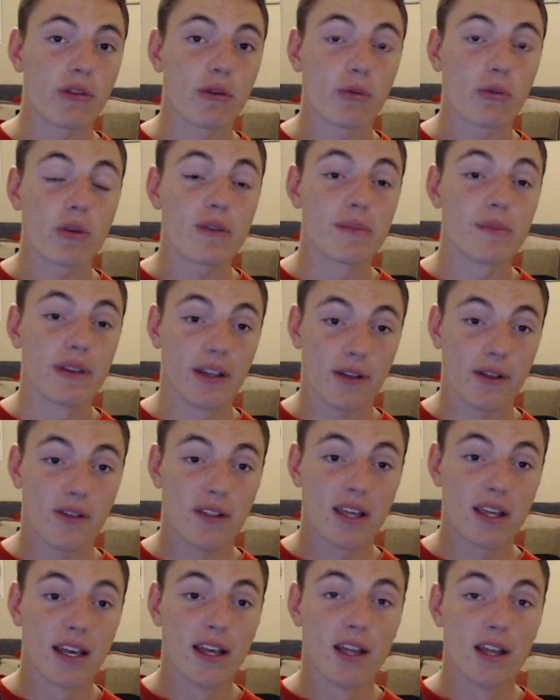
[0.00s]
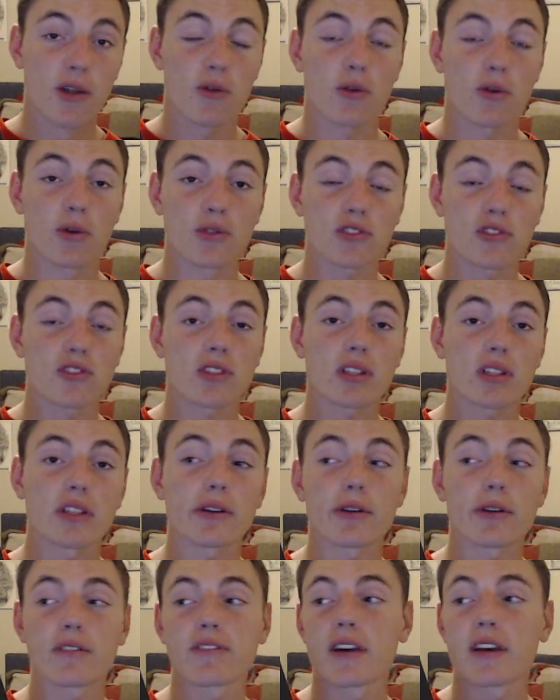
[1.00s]
remix. So just to
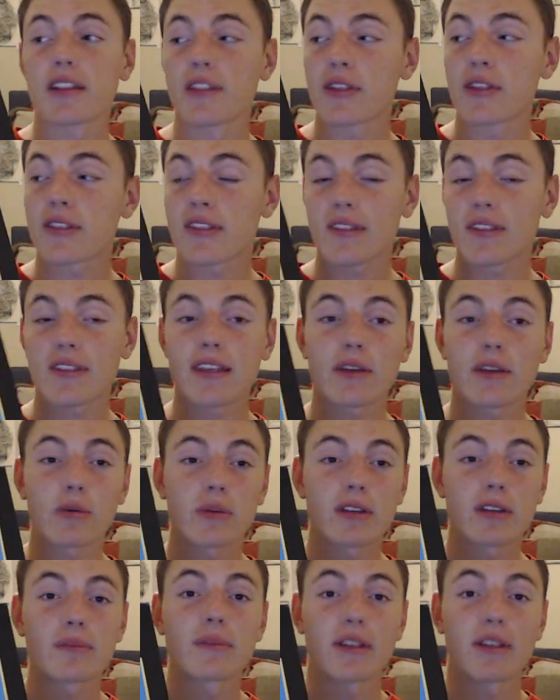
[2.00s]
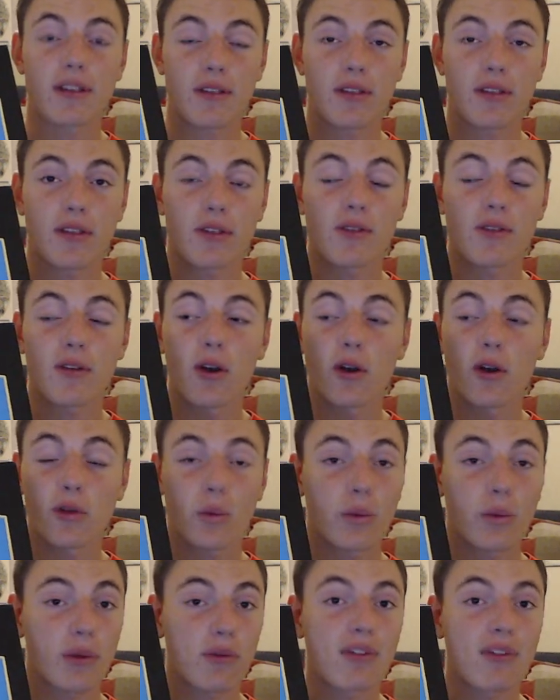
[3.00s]
clarify, this is a remix. The
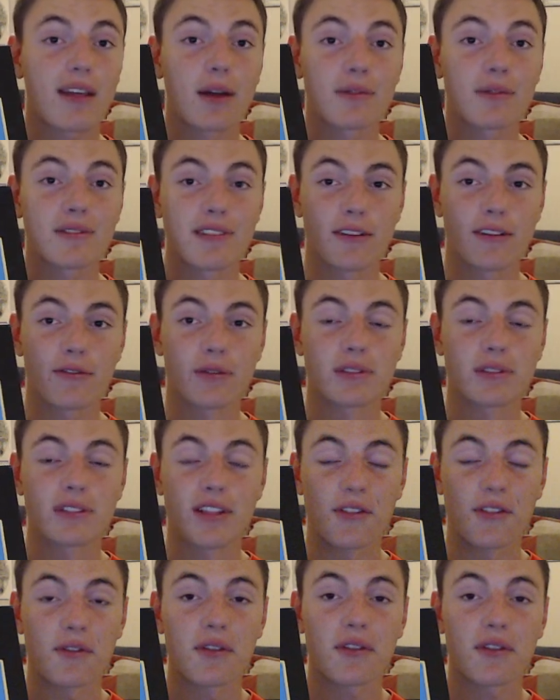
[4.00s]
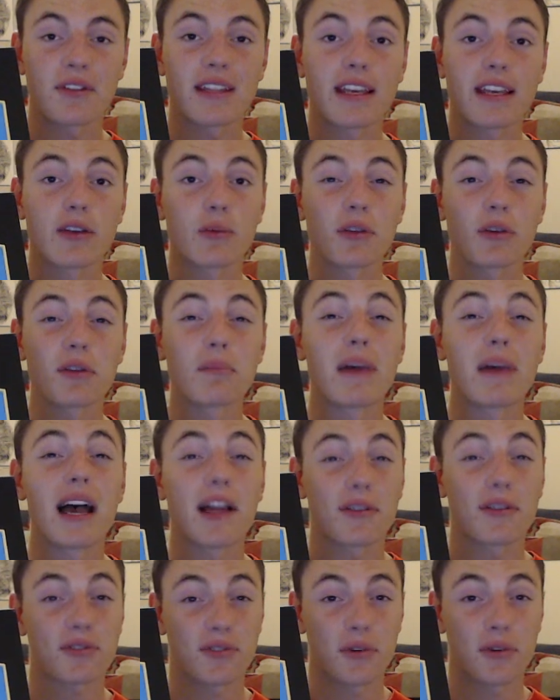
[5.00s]
songs will sound different. This isn't a
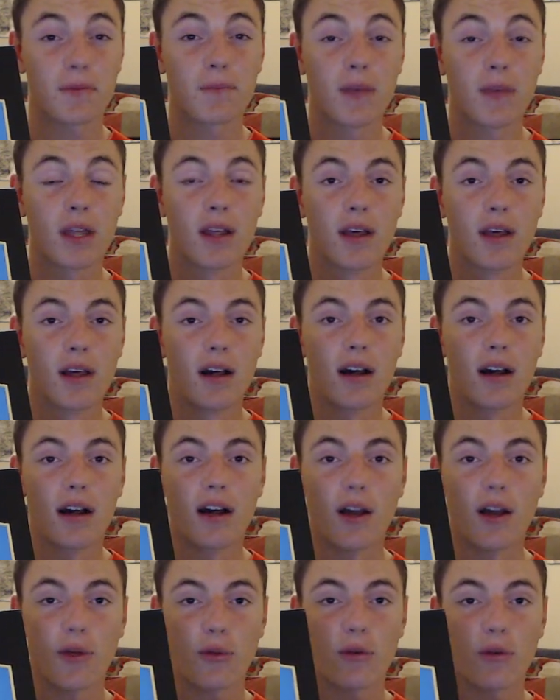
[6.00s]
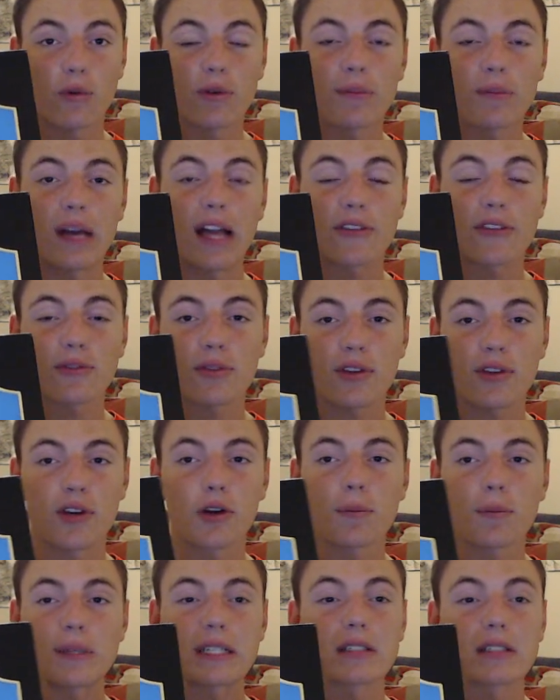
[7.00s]
remaster. So a remaster, they'll
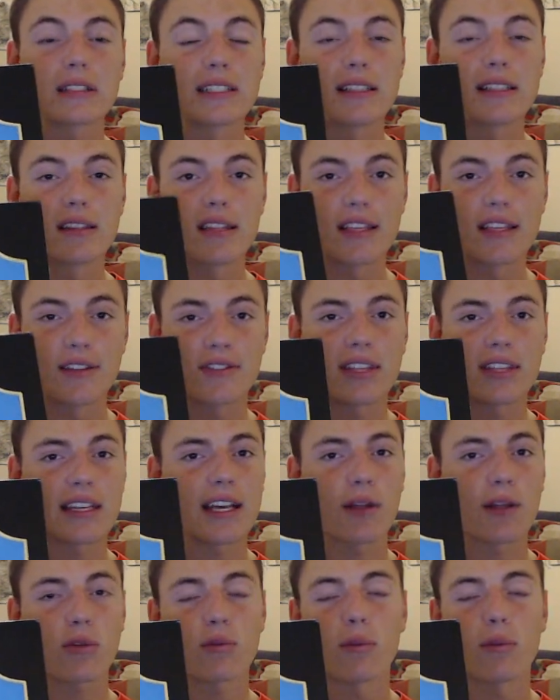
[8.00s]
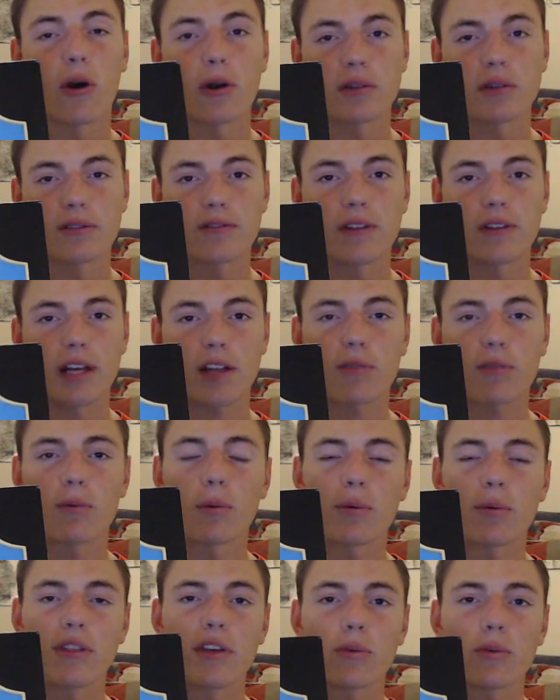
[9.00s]
go up and clean things, take out some artifacts,
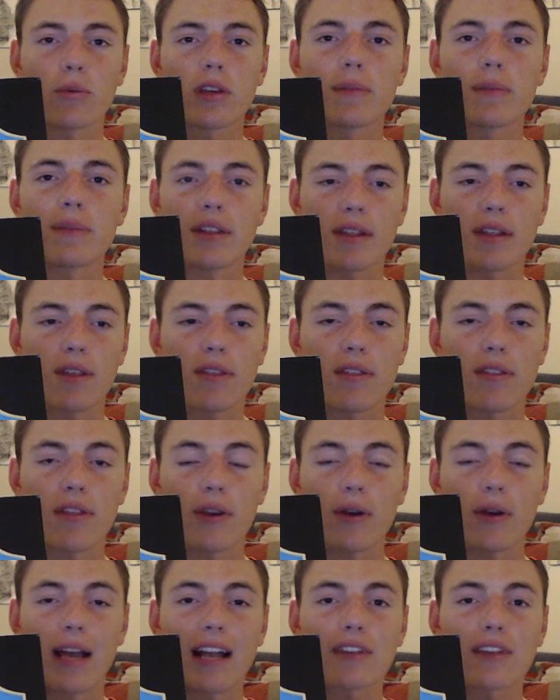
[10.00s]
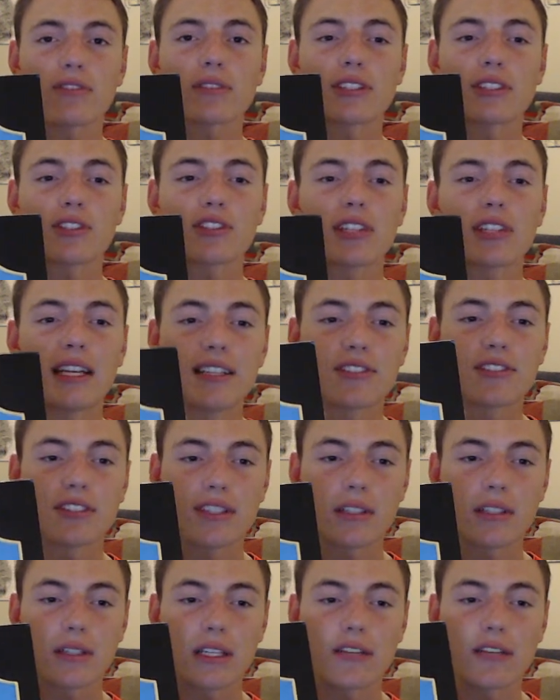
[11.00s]
but with a remix, they're actually changing
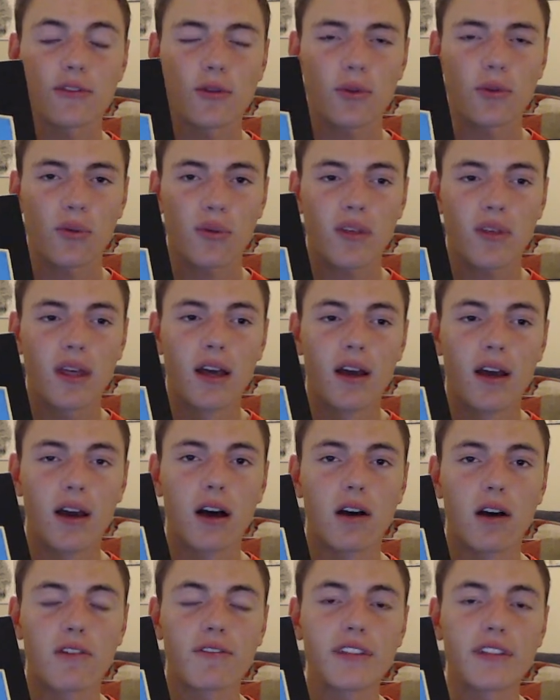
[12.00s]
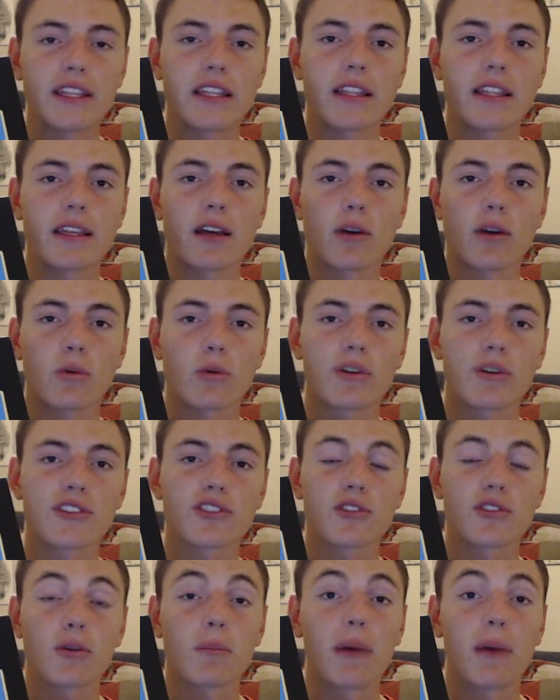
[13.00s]
the levels of the
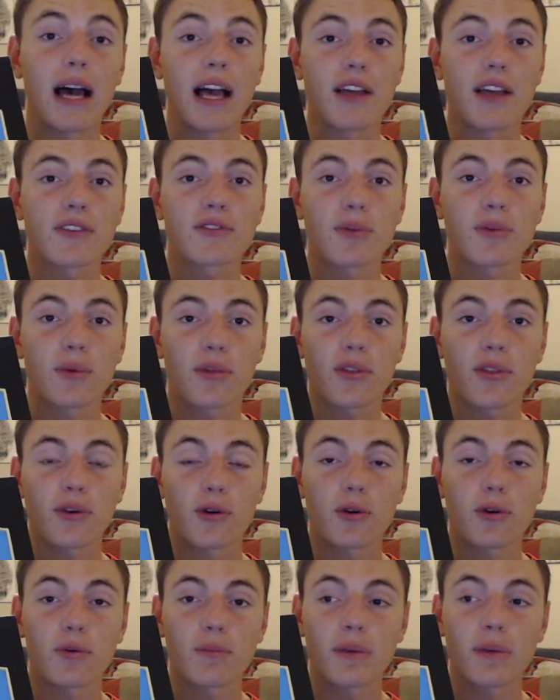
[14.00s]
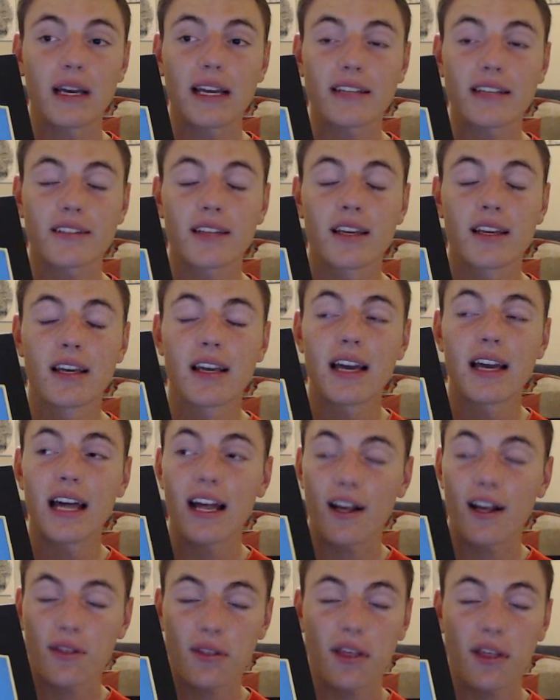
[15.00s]
original masters. They're going back,
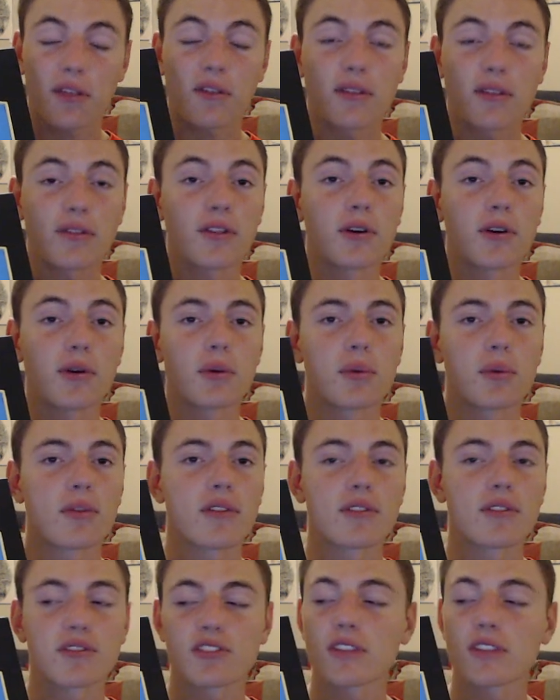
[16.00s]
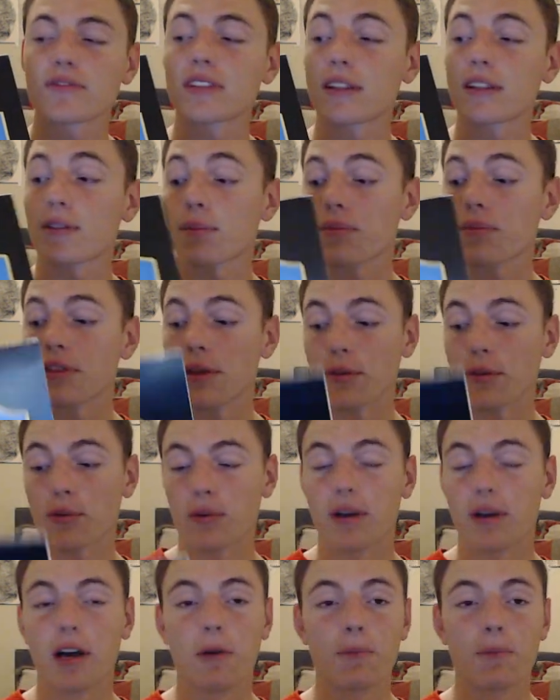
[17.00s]
accessing those, and shifting some things
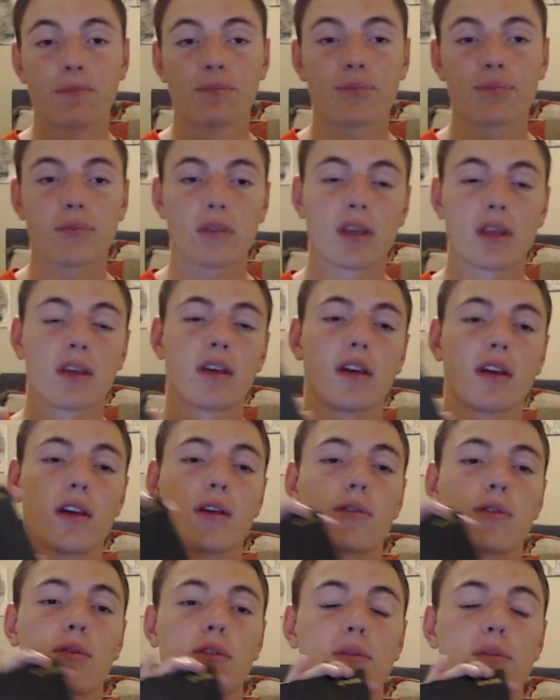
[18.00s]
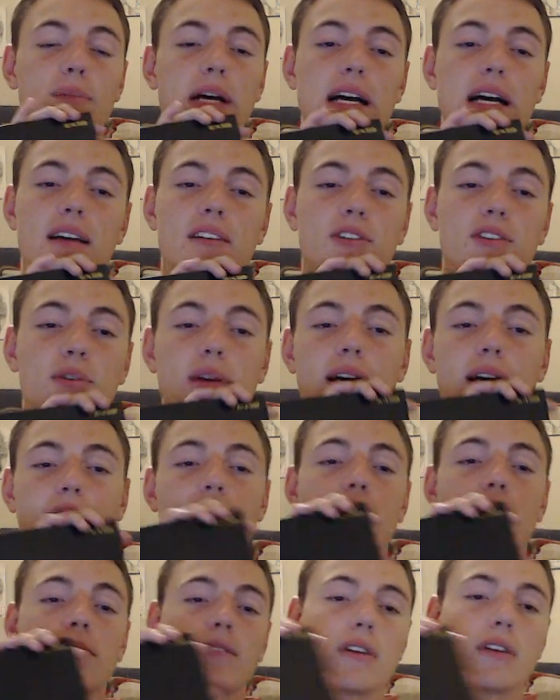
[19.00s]
around. So on the back, you
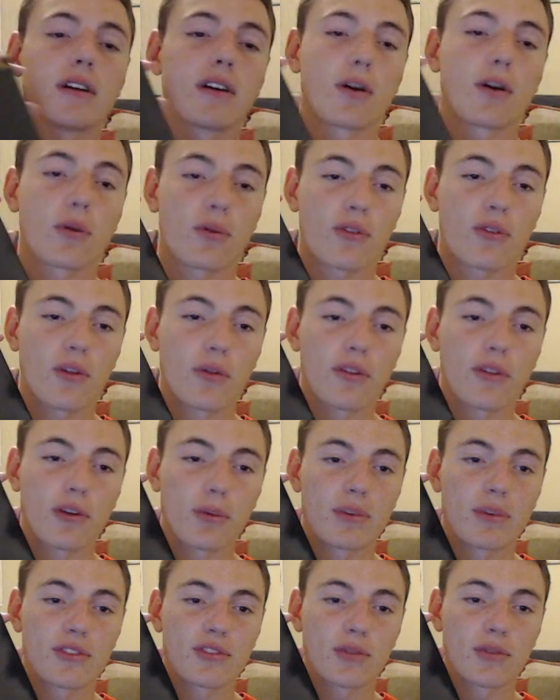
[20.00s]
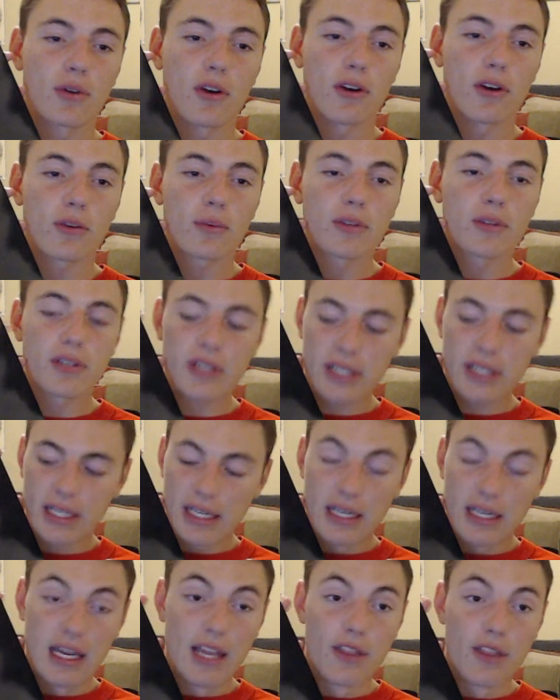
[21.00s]
have also the original artwork,
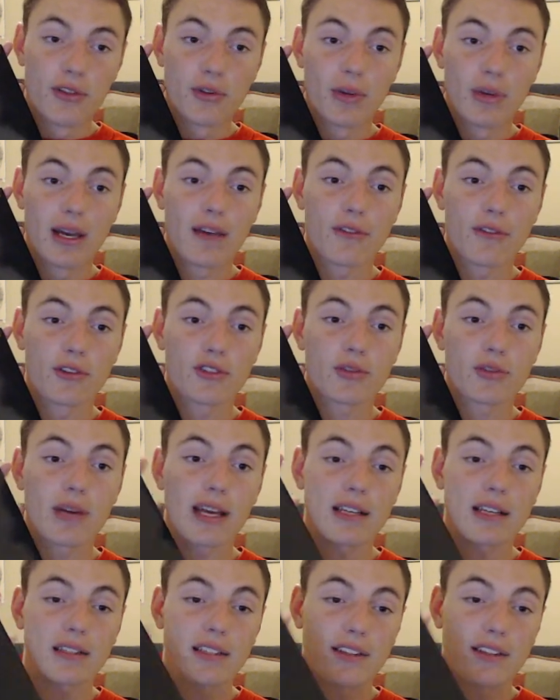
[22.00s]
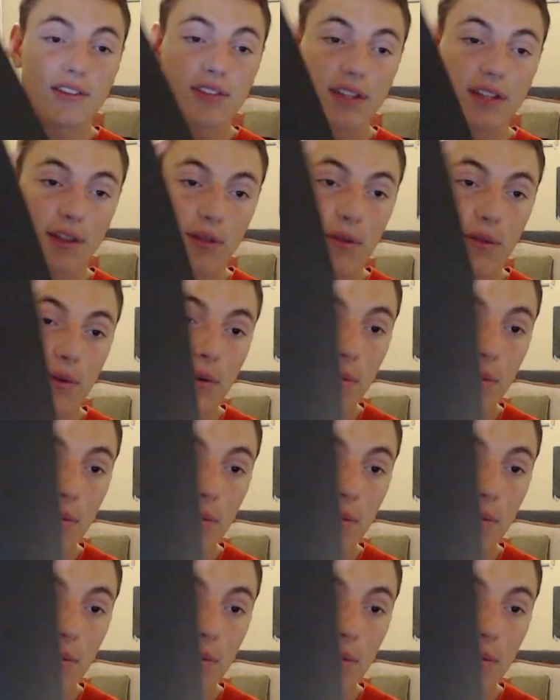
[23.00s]
and then you have the track listing. So